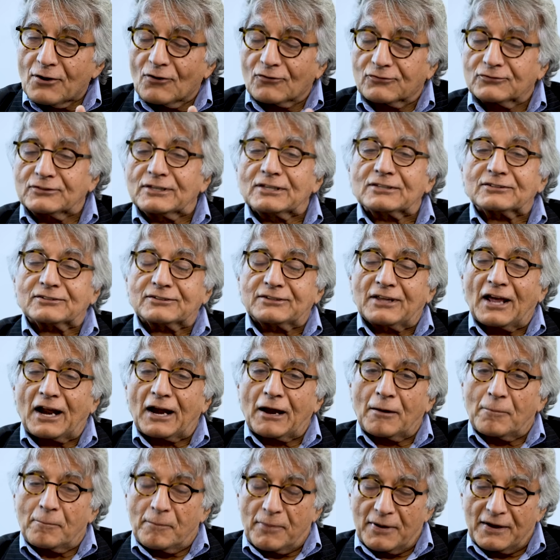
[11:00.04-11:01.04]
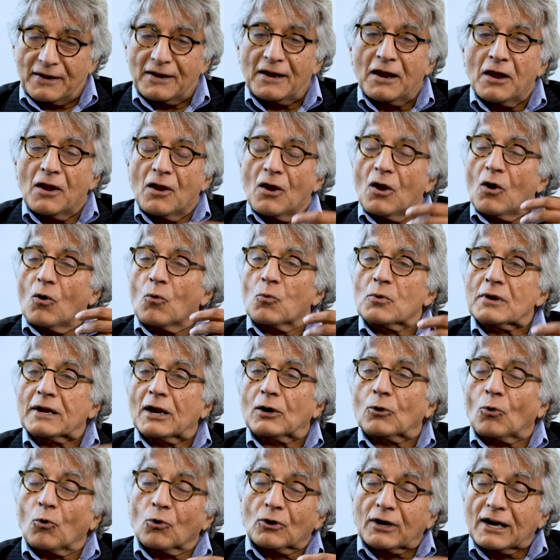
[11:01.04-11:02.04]
of this therapy, we
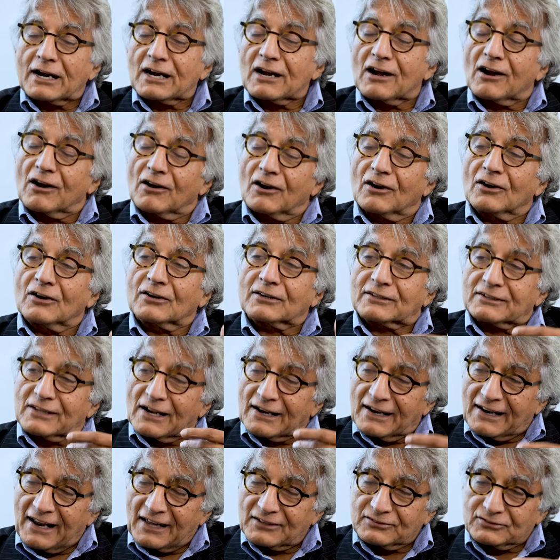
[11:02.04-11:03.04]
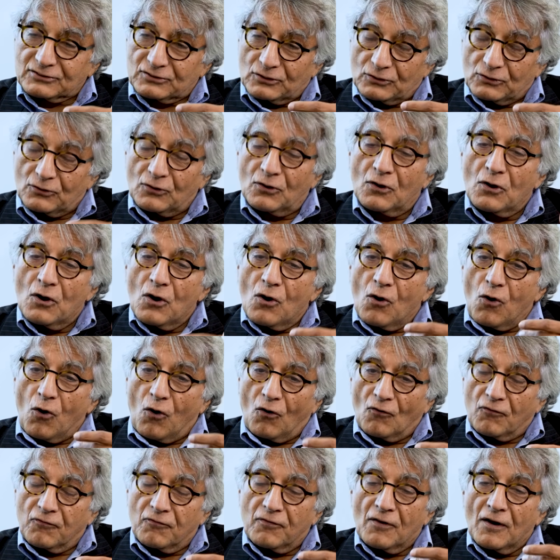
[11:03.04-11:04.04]
had already learned the lesson
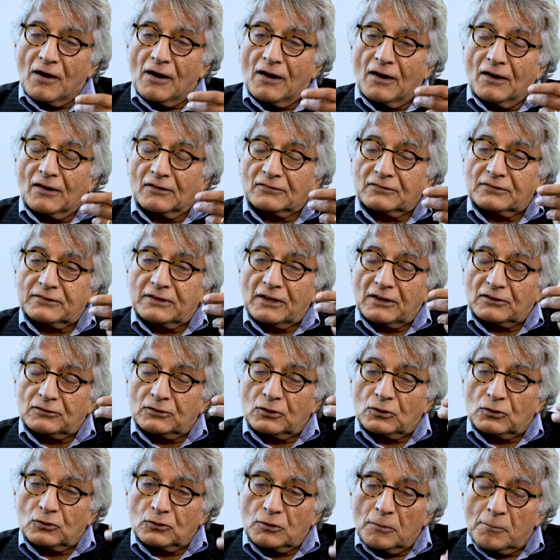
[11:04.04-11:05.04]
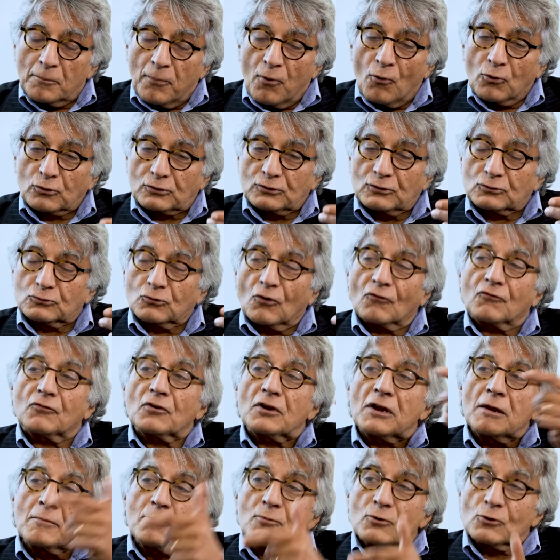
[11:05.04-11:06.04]
of the, importance of
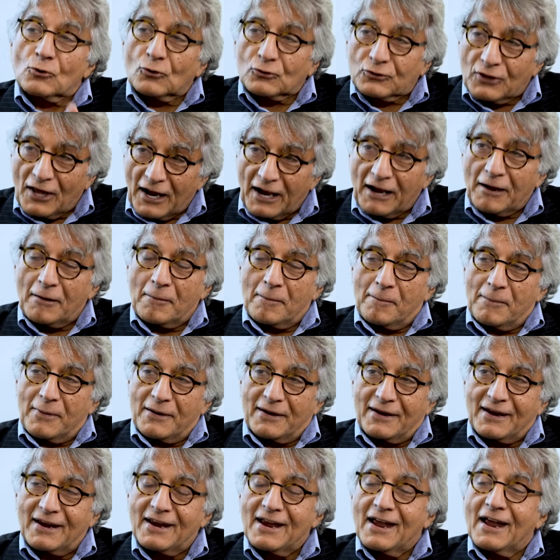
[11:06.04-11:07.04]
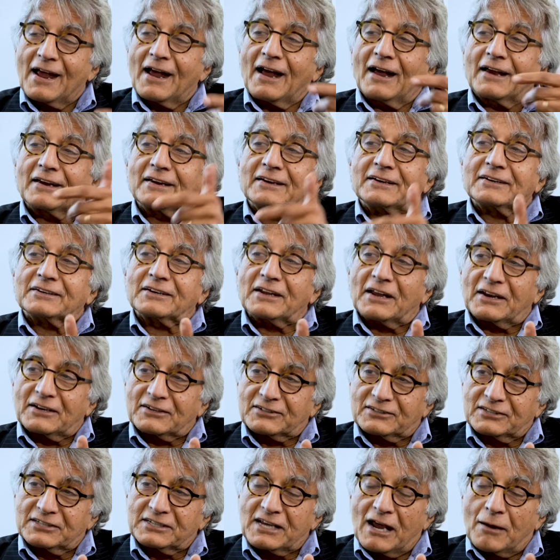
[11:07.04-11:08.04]
immunotherapy in, in
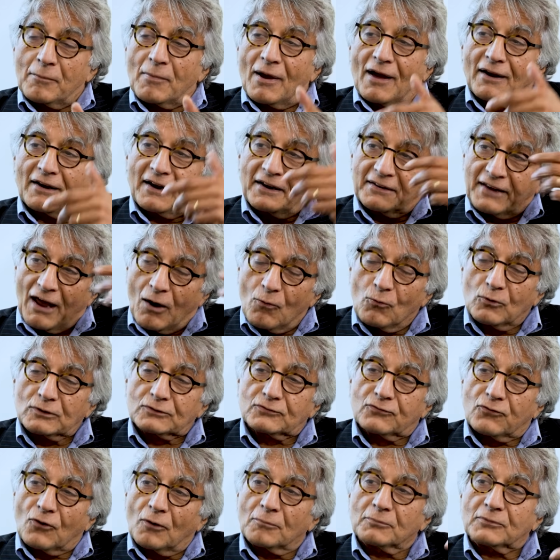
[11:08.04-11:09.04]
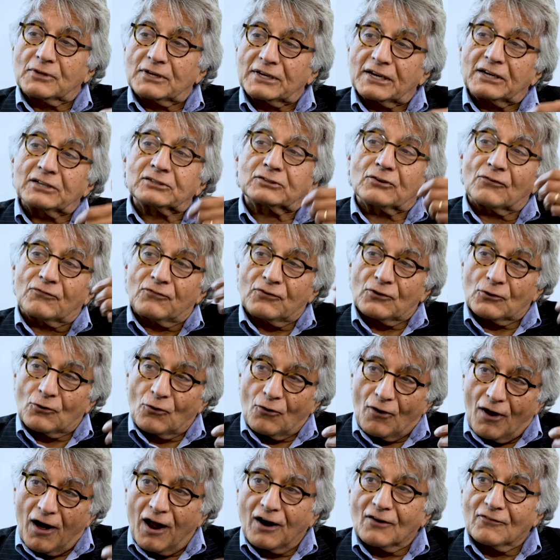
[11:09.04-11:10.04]
CML. And that was from the
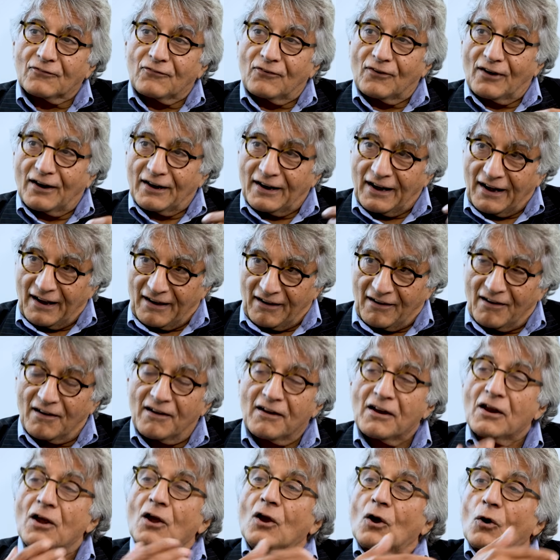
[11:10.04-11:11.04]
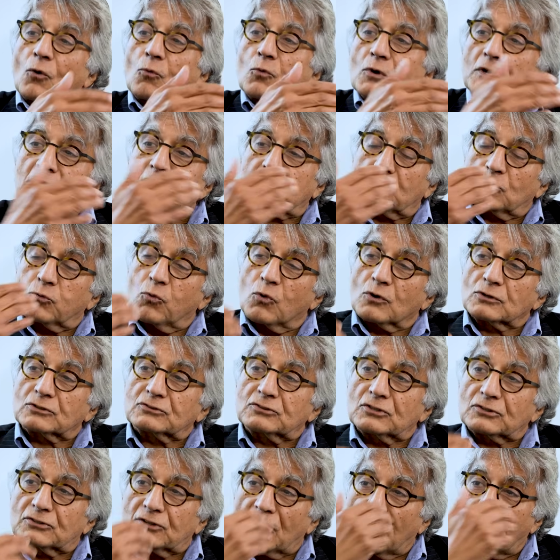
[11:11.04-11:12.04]
interferon alpha era, which was
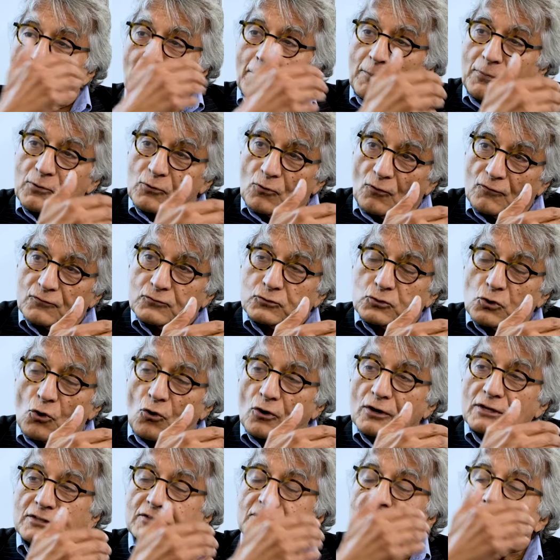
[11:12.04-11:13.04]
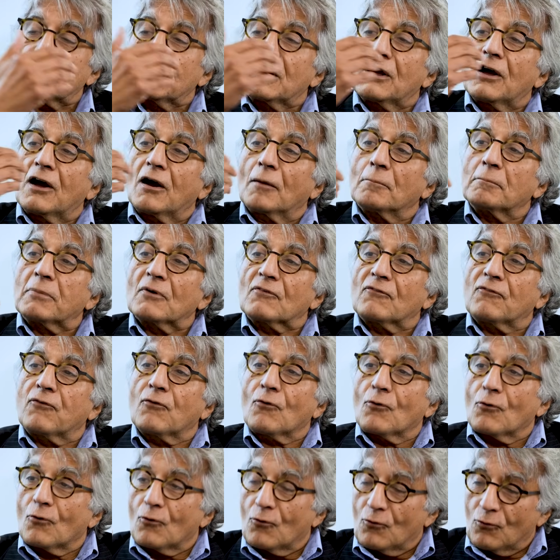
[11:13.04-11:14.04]
the therapy of choice
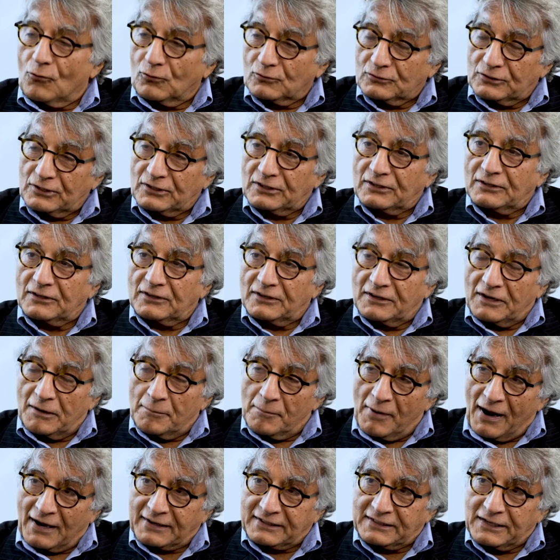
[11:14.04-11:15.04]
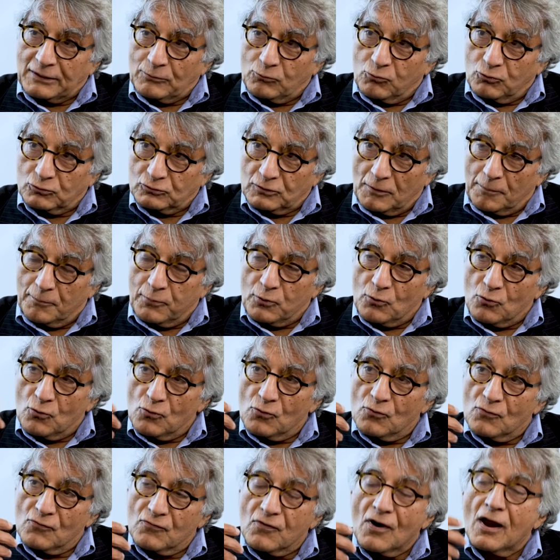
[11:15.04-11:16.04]
before the imatinib was
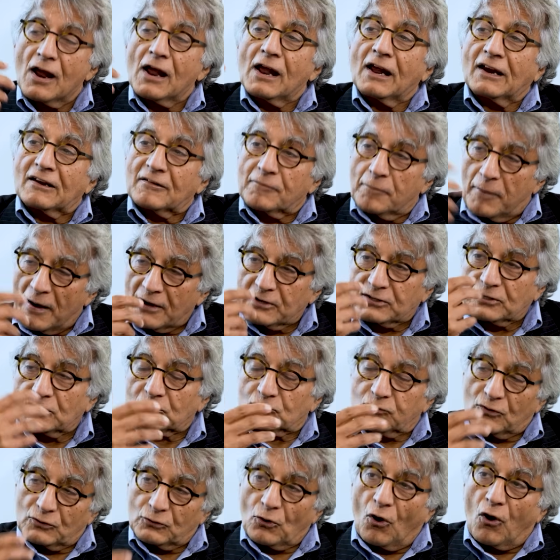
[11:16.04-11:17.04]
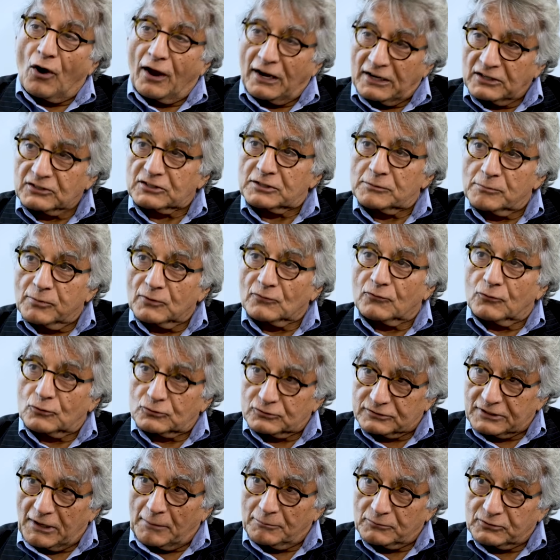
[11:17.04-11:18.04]
approved the patient were not eligible for
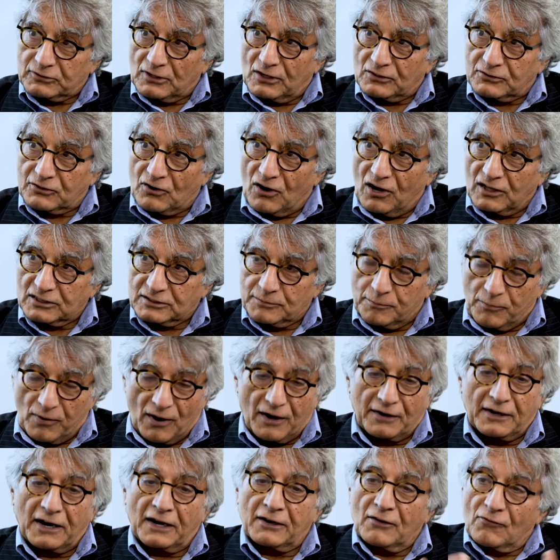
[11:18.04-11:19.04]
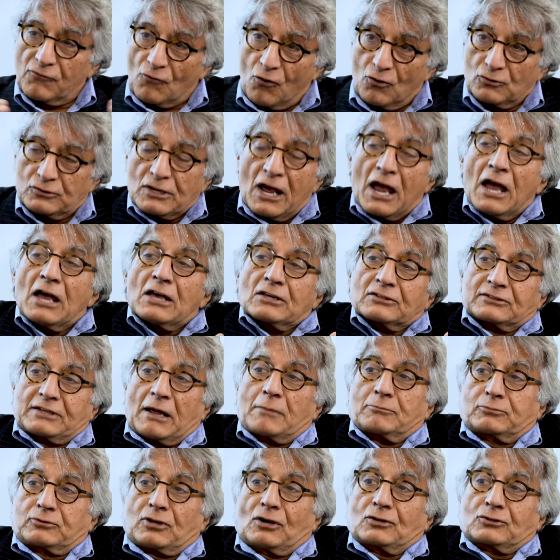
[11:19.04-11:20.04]
stem cell transplant. And of course,
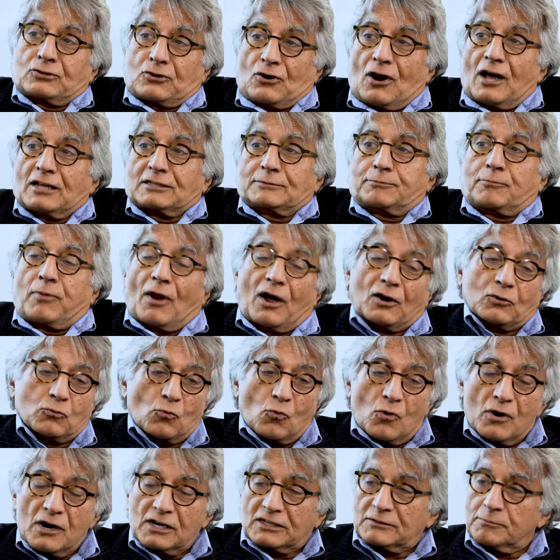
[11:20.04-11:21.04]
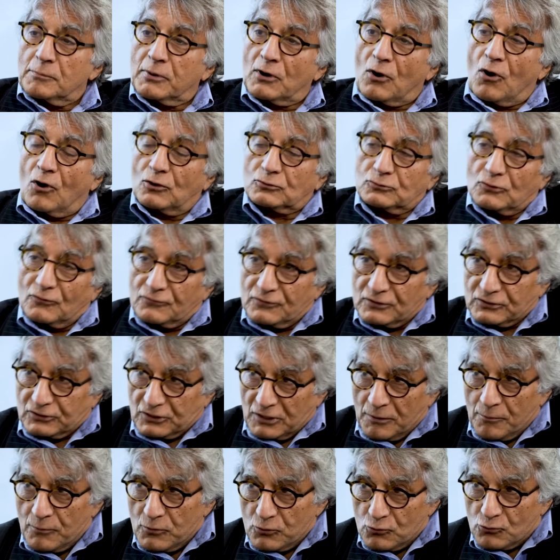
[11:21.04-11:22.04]
stem cell transplant works because of its
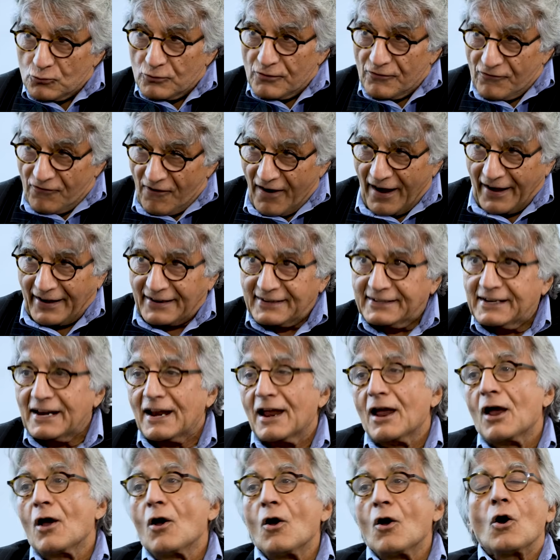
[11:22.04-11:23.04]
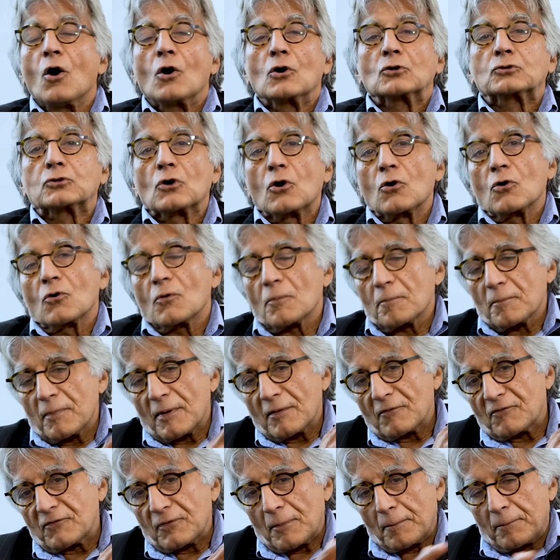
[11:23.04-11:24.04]
immune effect. So
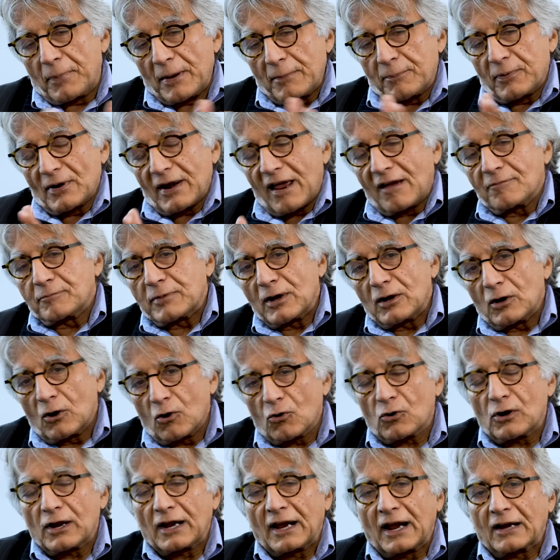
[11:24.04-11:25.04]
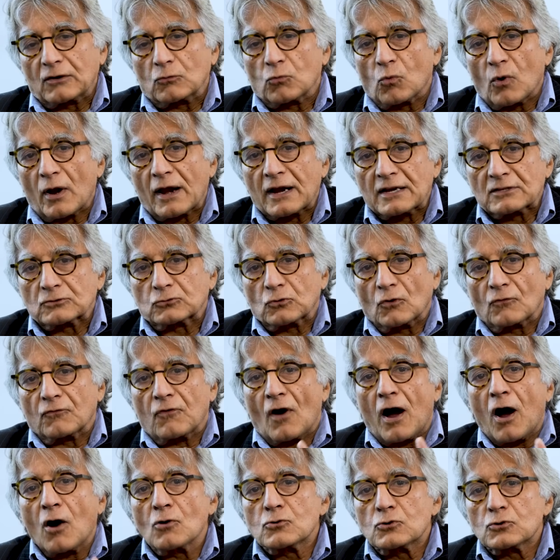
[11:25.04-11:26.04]
people have been looking at ways of
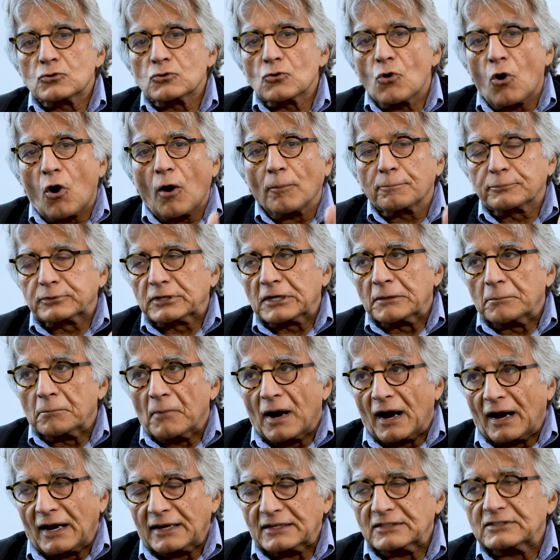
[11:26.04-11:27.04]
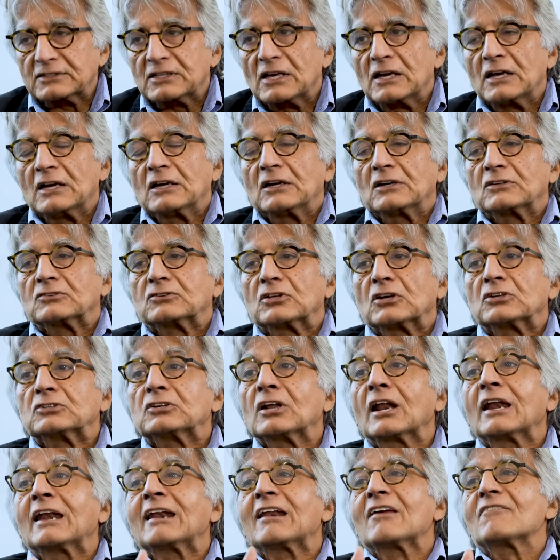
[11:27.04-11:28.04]
how do you optimize the
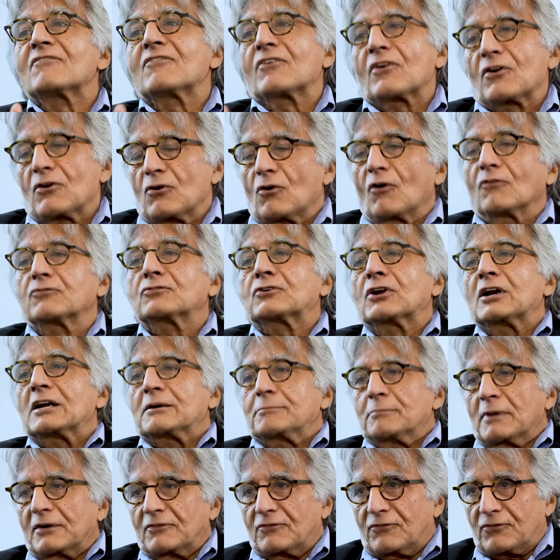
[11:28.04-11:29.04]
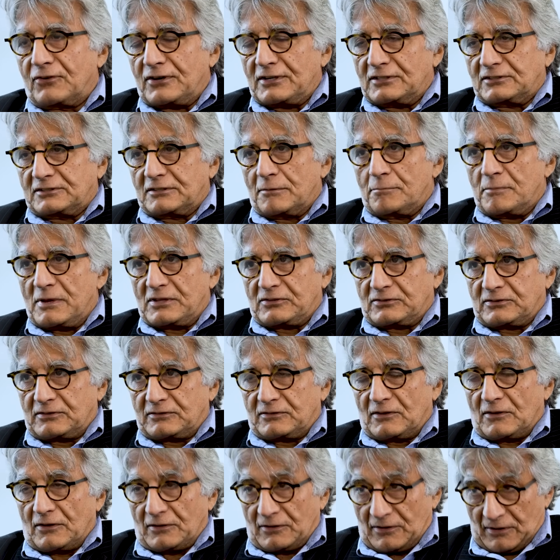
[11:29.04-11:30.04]
delivery of treatment-free
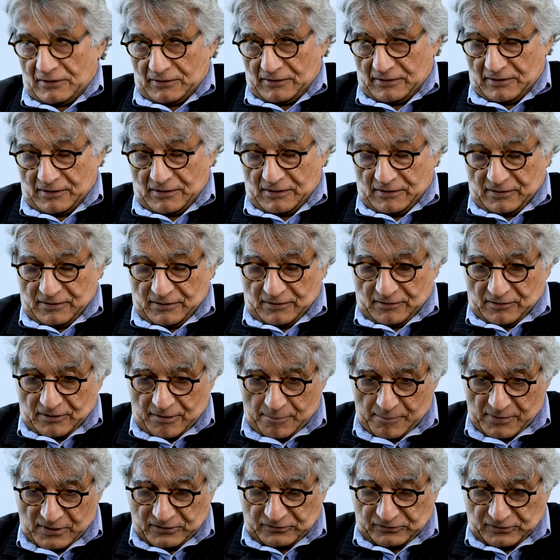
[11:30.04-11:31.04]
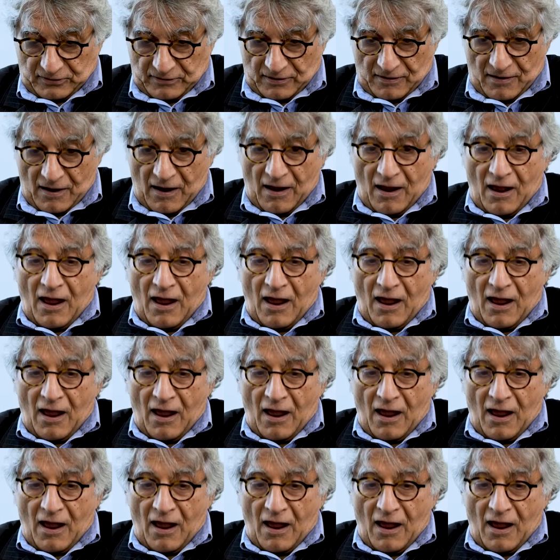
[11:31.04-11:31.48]
remission,